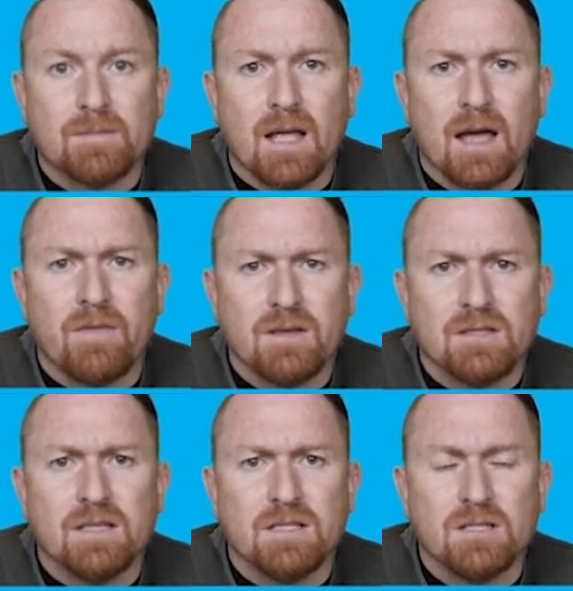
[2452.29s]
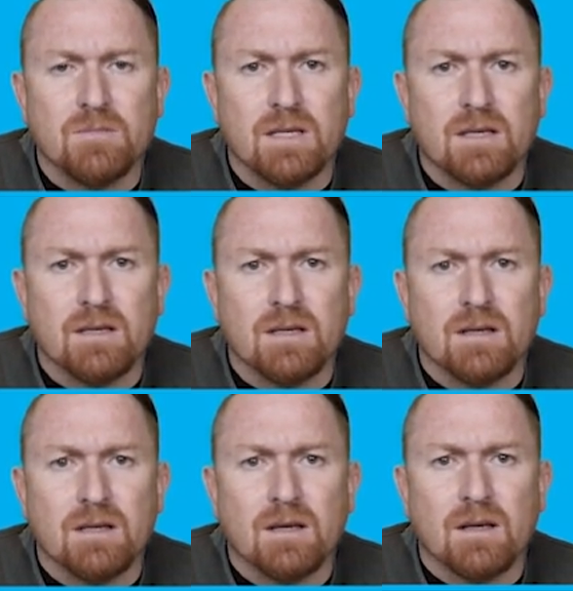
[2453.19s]
And this needs to be
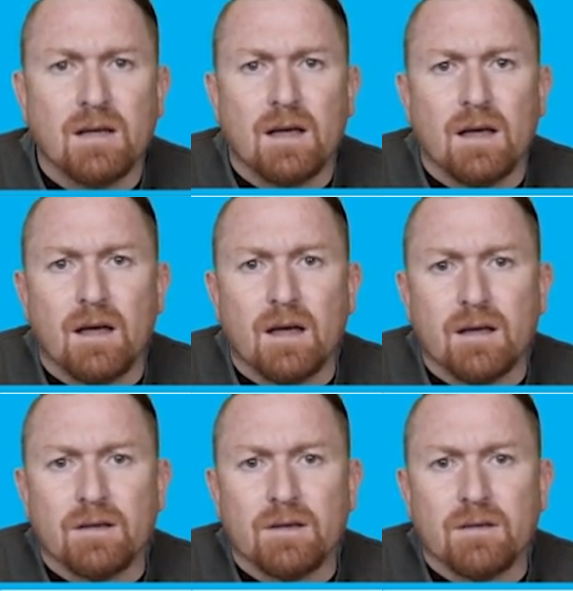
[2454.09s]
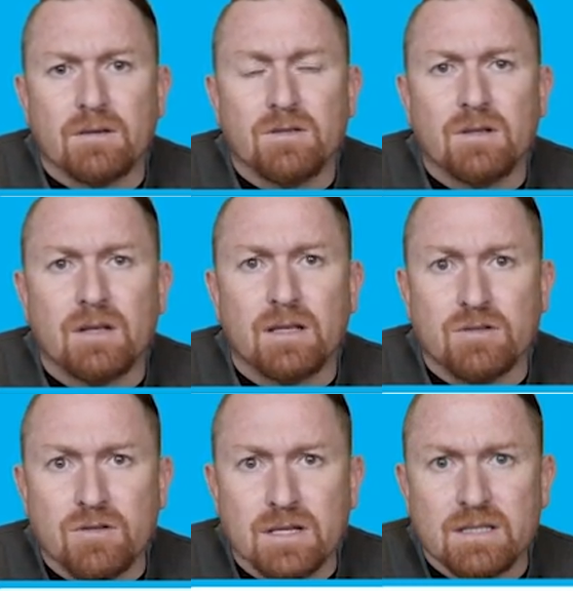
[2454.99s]
uh, certainly
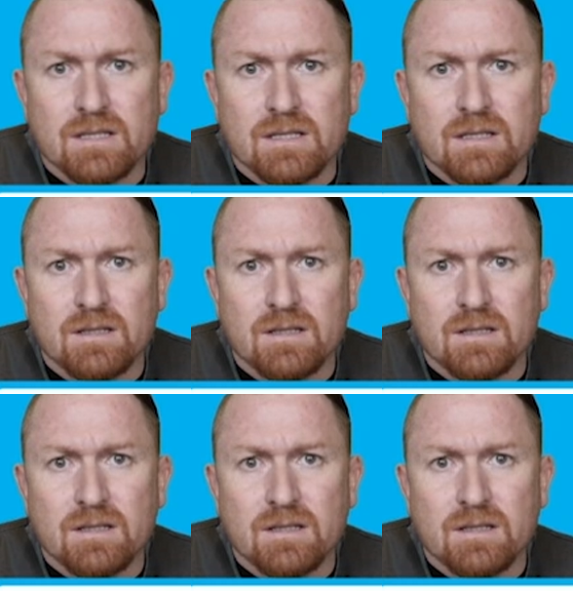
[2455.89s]
addressed